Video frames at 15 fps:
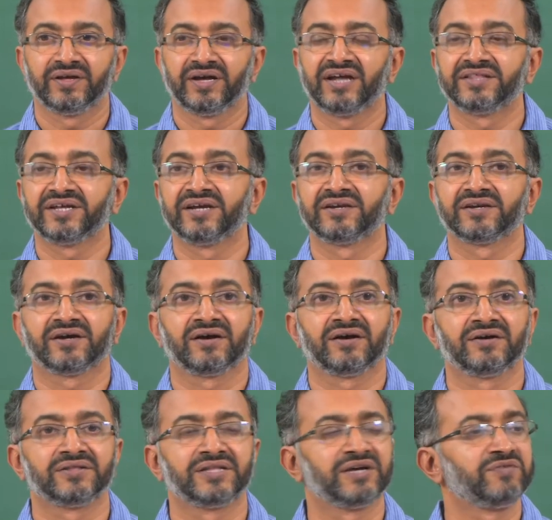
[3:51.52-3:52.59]
and then
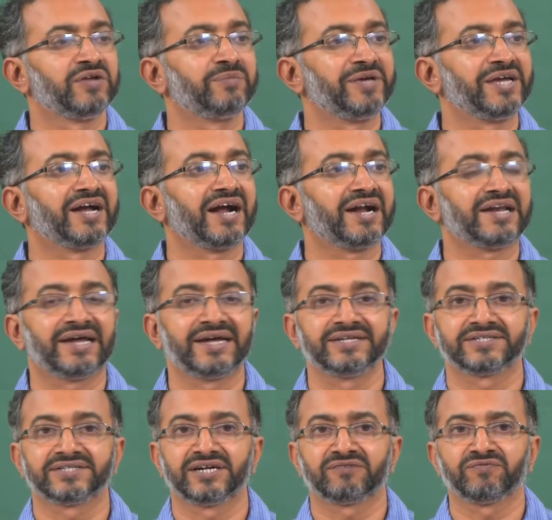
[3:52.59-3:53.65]
there will be
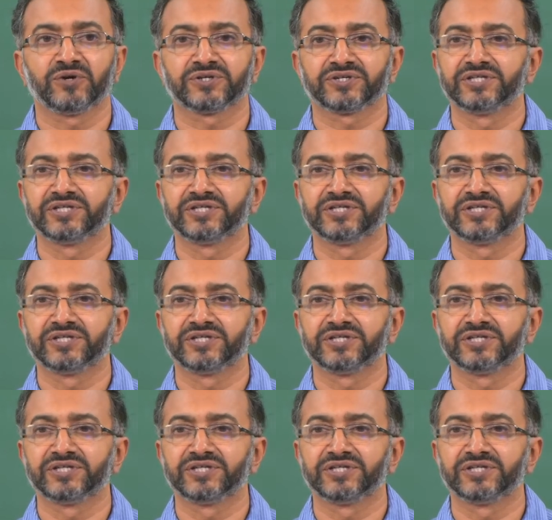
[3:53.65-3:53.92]
guidelines that for